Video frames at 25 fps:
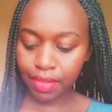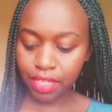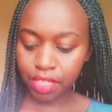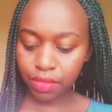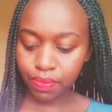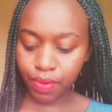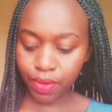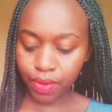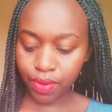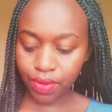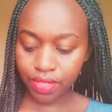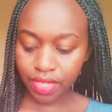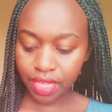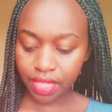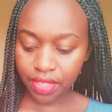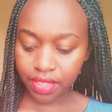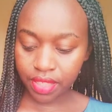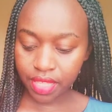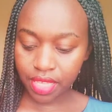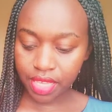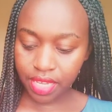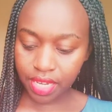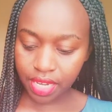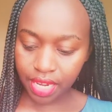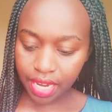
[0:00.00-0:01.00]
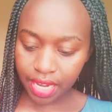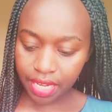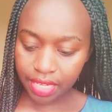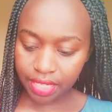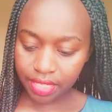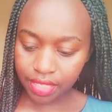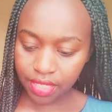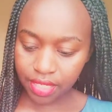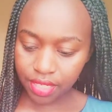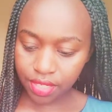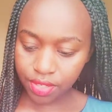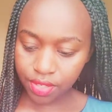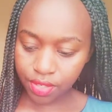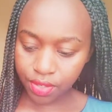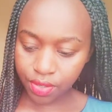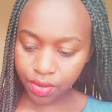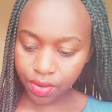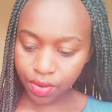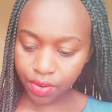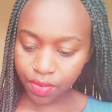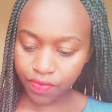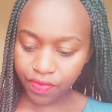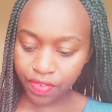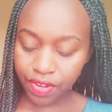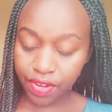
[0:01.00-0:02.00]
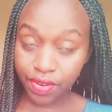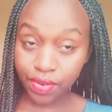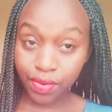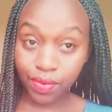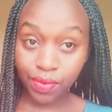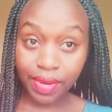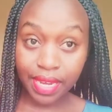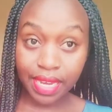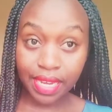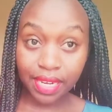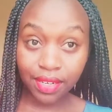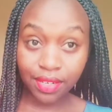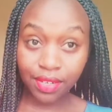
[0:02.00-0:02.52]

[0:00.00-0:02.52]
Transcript: is because I think I did score very well.